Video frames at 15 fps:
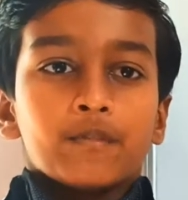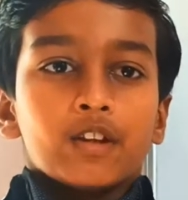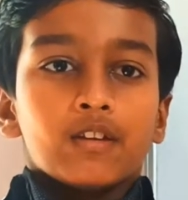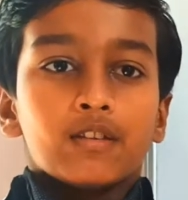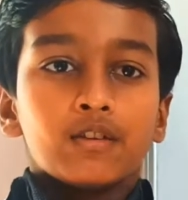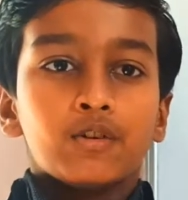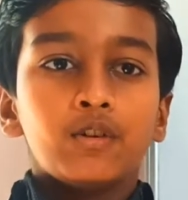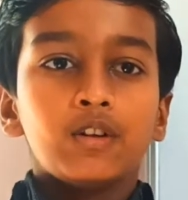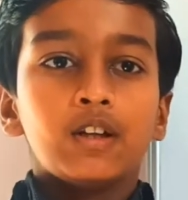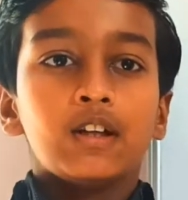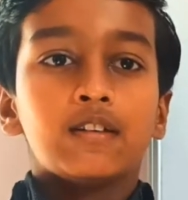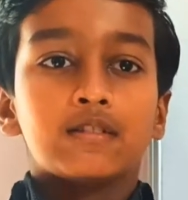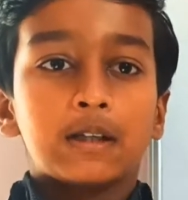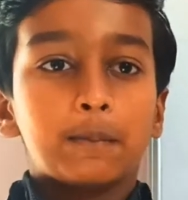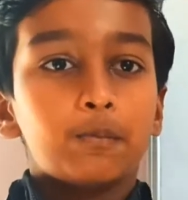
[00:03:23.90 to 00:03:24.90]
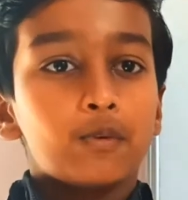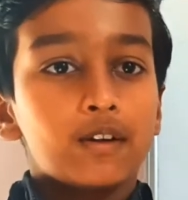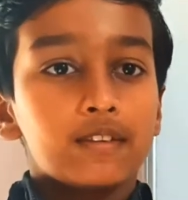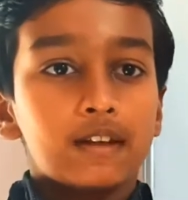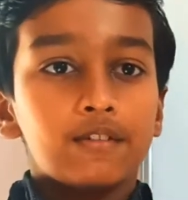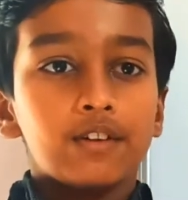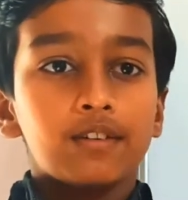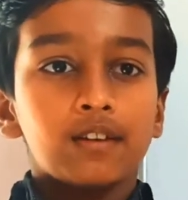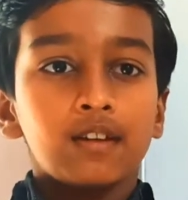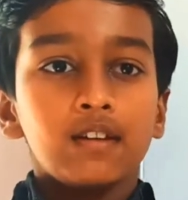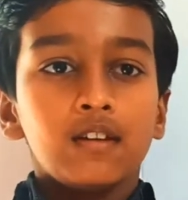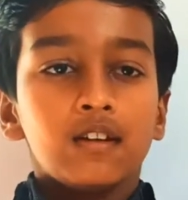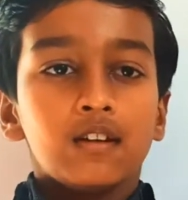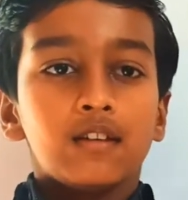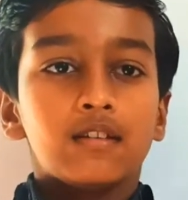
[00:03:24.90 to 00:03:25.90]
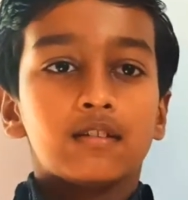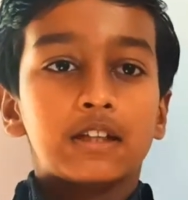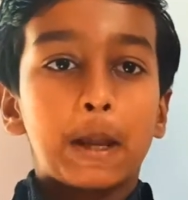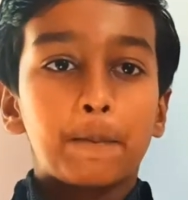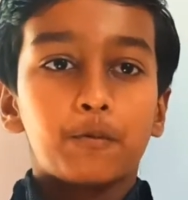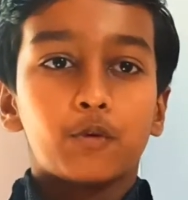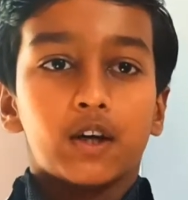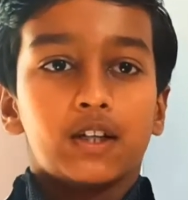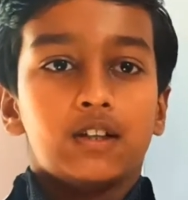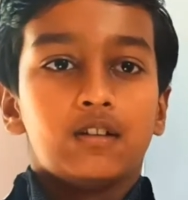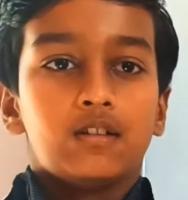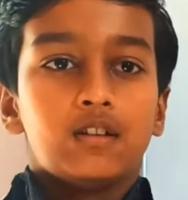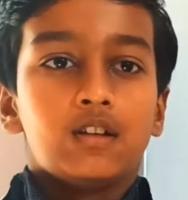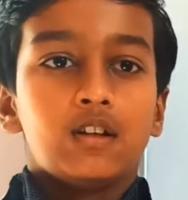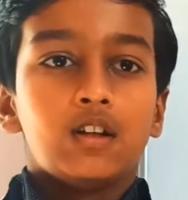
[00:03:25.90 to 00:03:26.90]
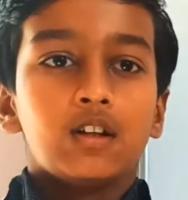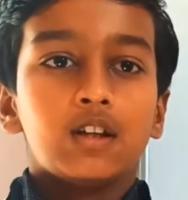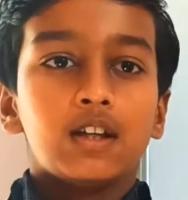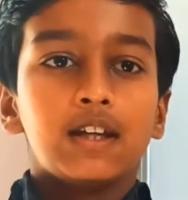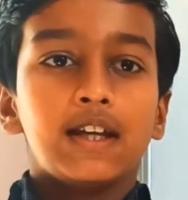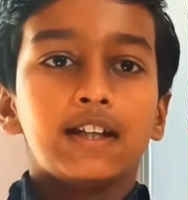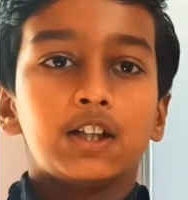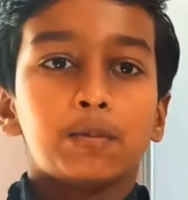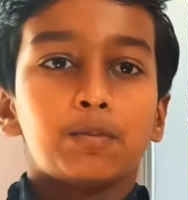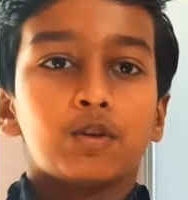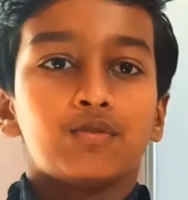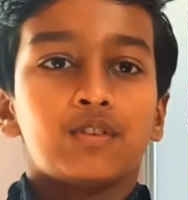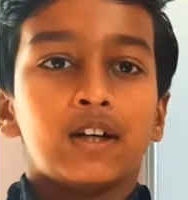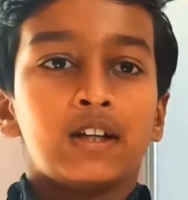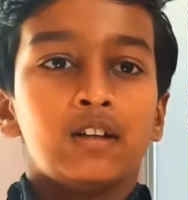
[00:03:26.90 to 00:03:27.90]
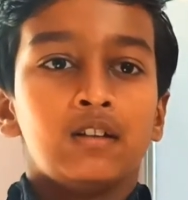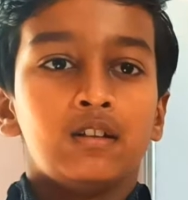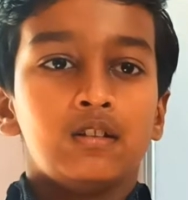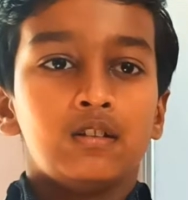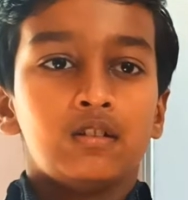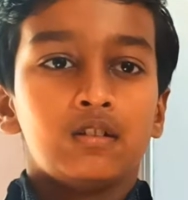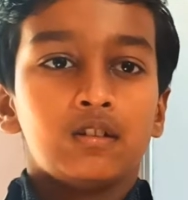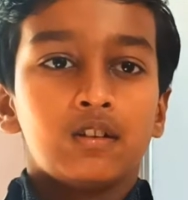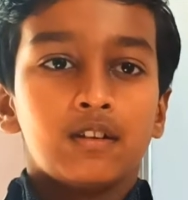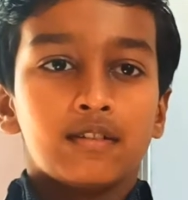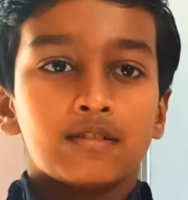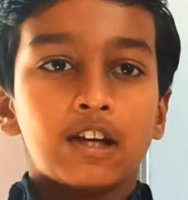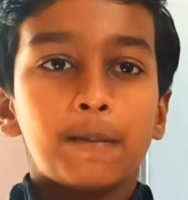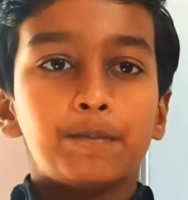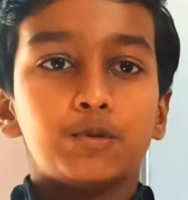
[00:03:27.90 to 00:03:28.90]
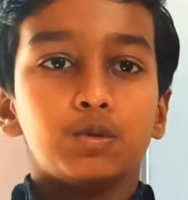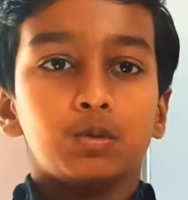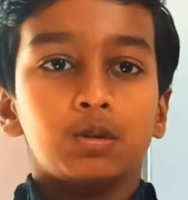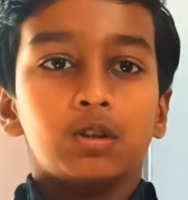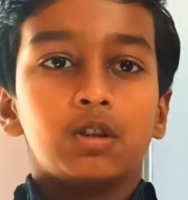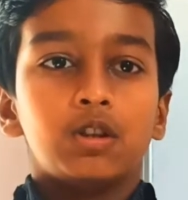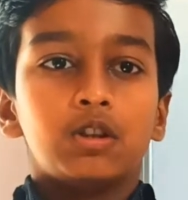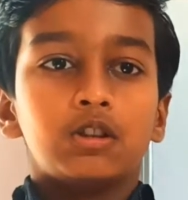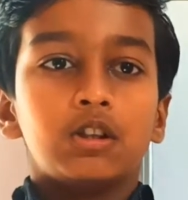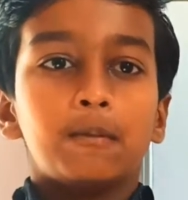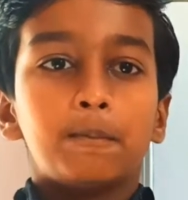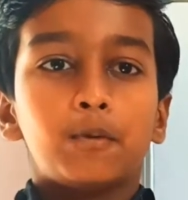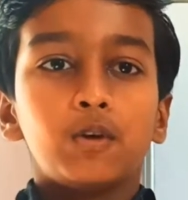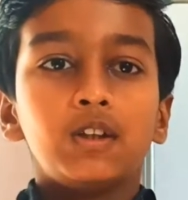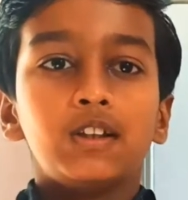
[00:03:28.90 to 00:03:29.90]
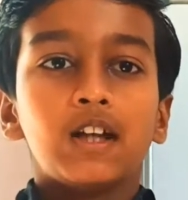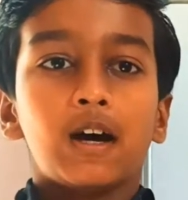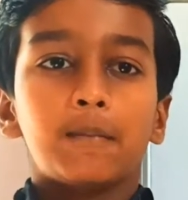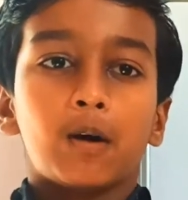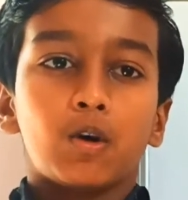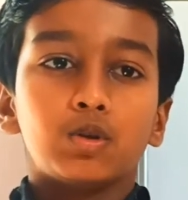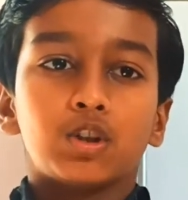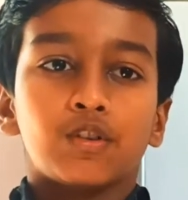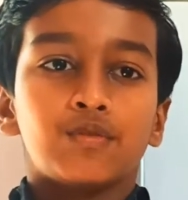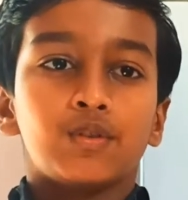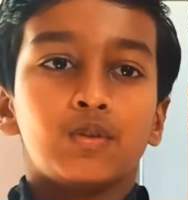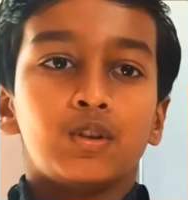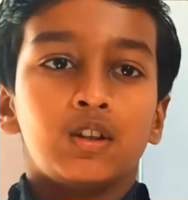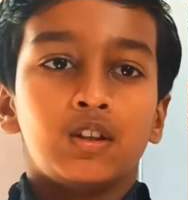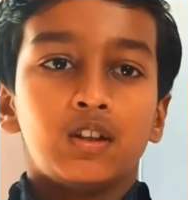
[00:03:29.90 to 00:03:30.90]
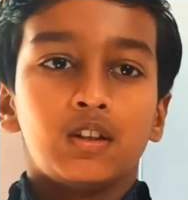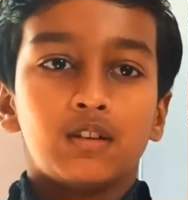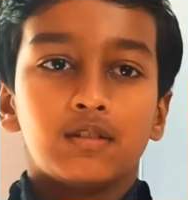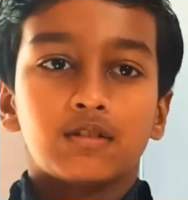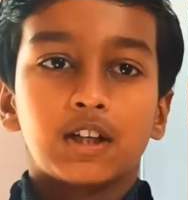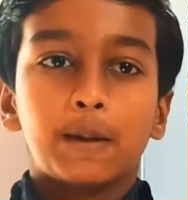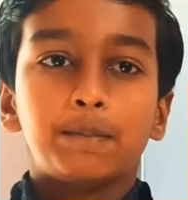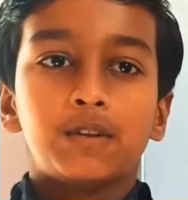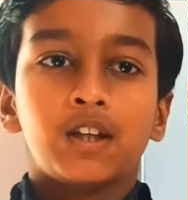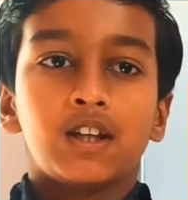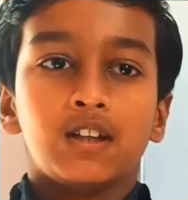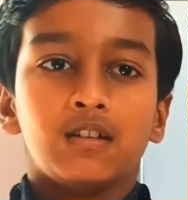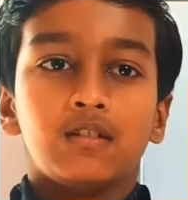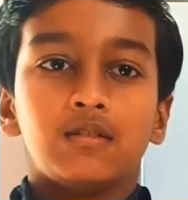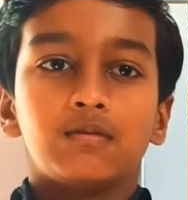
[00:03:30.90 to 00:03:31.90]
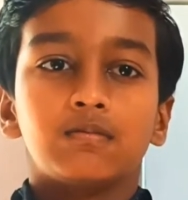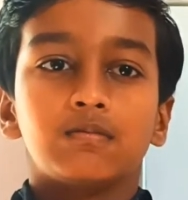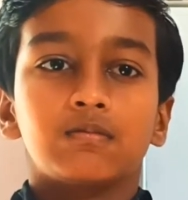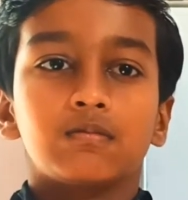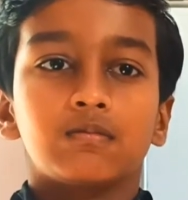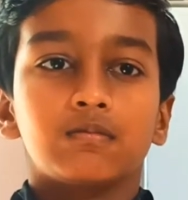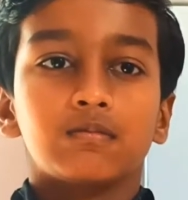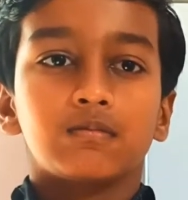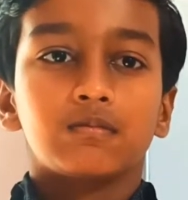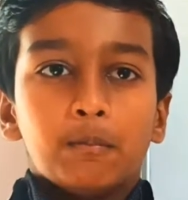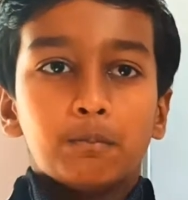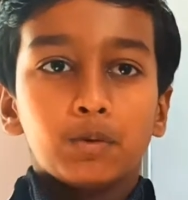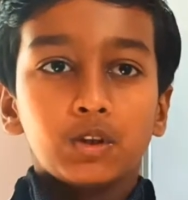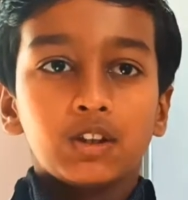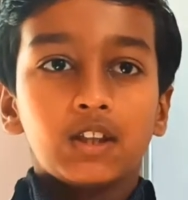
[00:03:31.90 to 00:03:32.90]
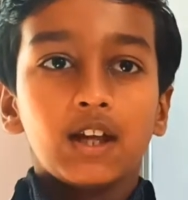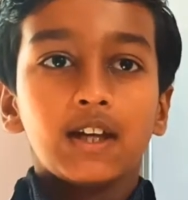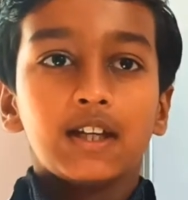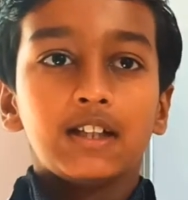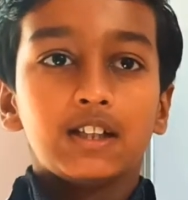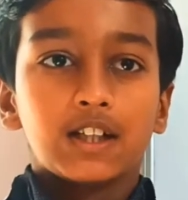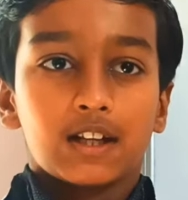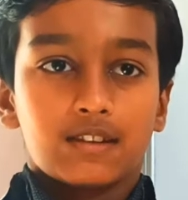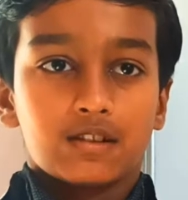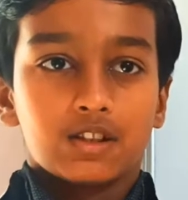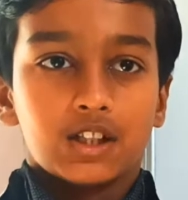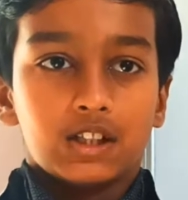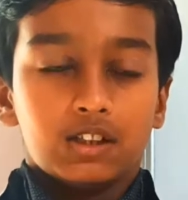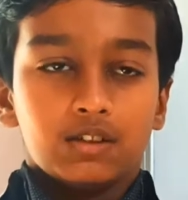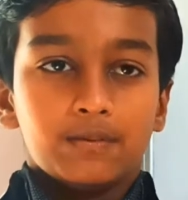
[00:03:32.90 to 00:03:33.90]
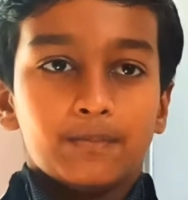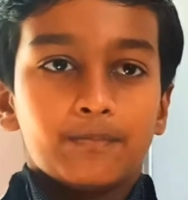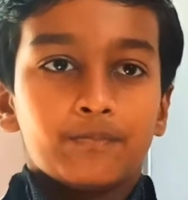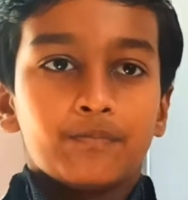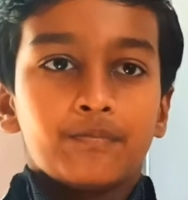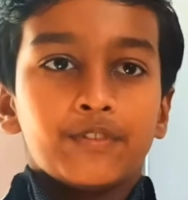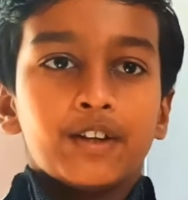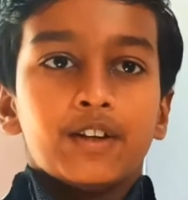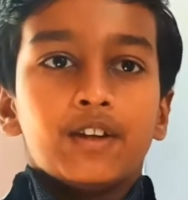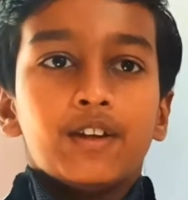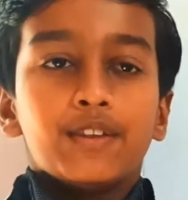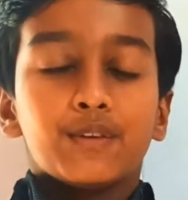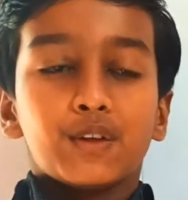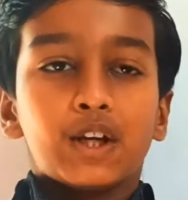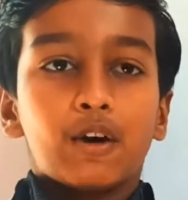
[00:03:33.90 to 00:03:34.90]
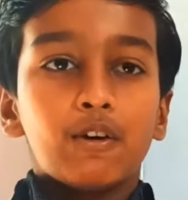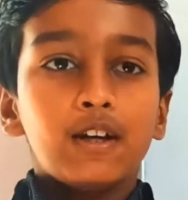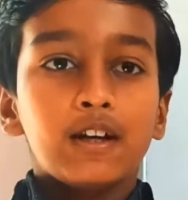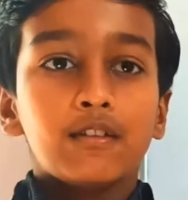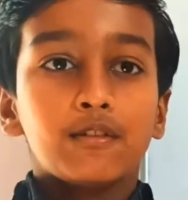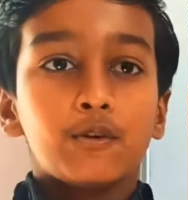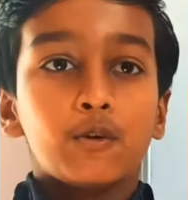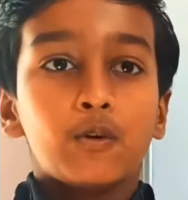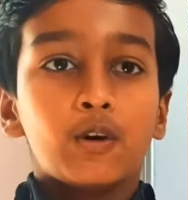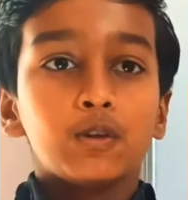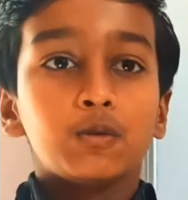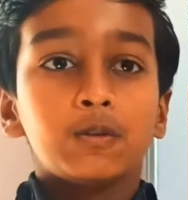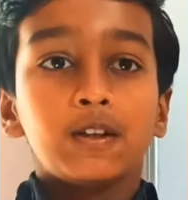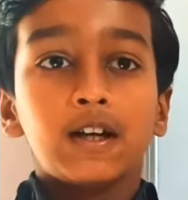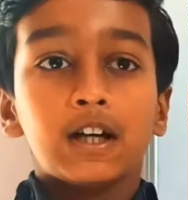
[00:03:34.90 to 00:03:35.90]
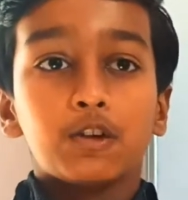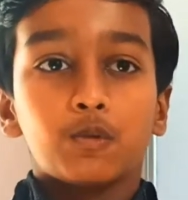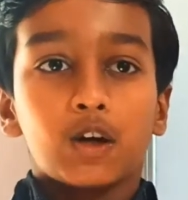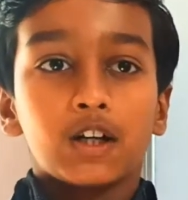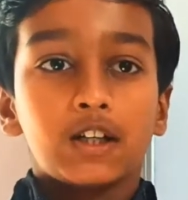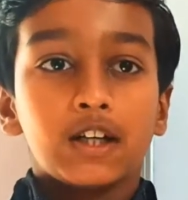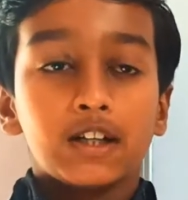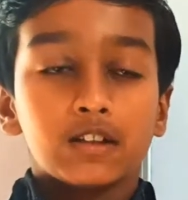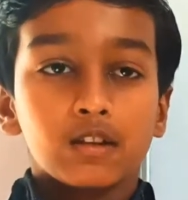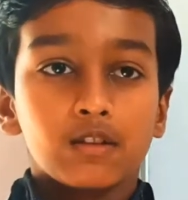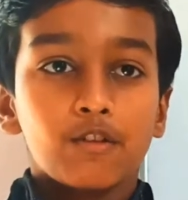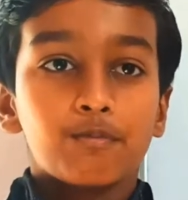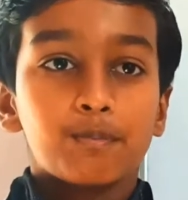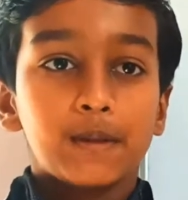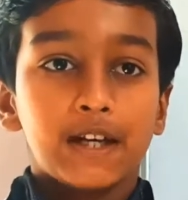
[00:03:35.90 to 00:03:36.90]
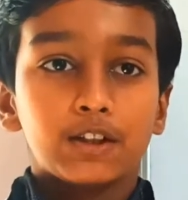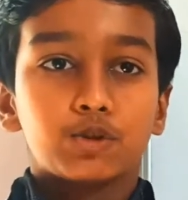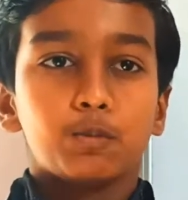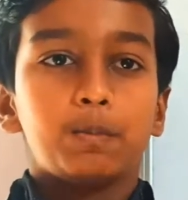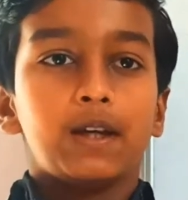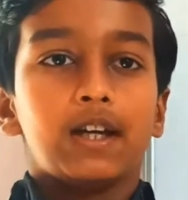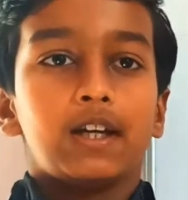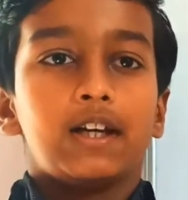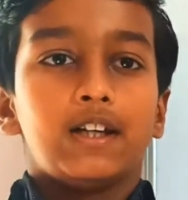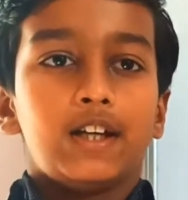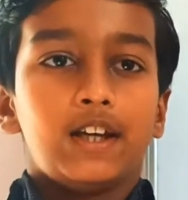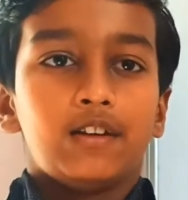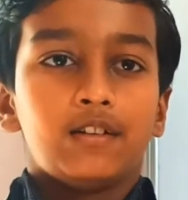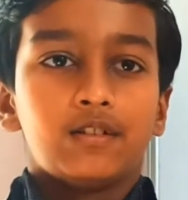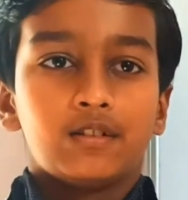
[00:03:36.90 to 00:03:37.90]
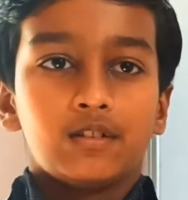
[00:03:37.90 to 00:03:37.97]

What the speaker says: So in stepwise I will say, step 1, create a profile. Step 2, put the amount of loan. Step 3, put the interest rate. So now let's go on to the advantages of peer-to-peer lending.